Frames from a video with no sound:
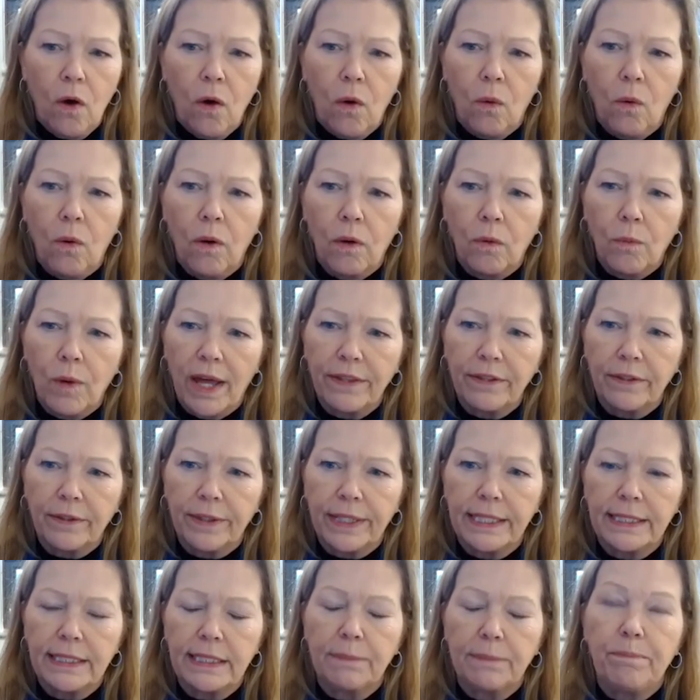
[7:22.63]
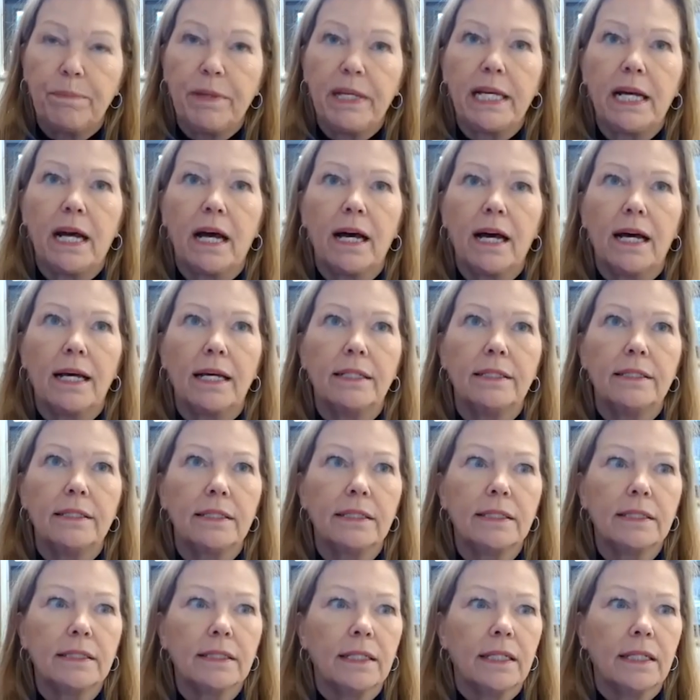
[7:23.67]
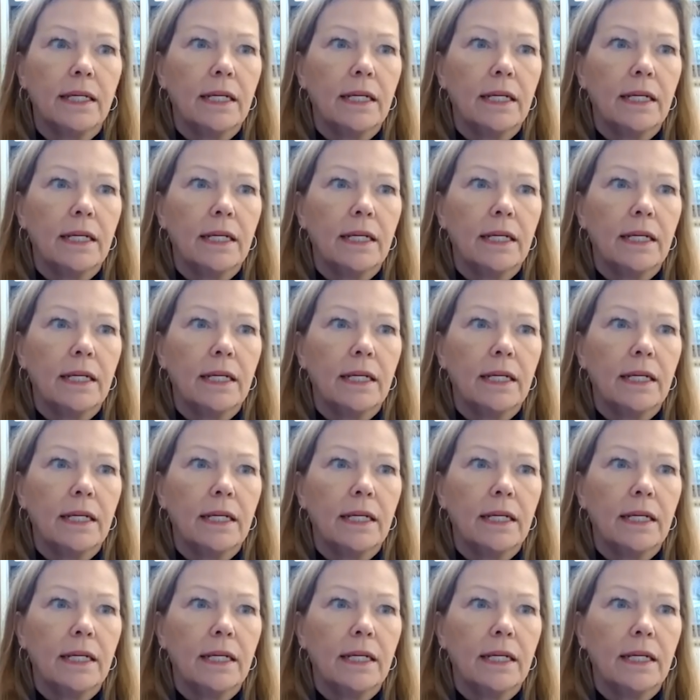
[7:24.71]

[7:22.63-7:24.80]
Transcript: or whether it's because,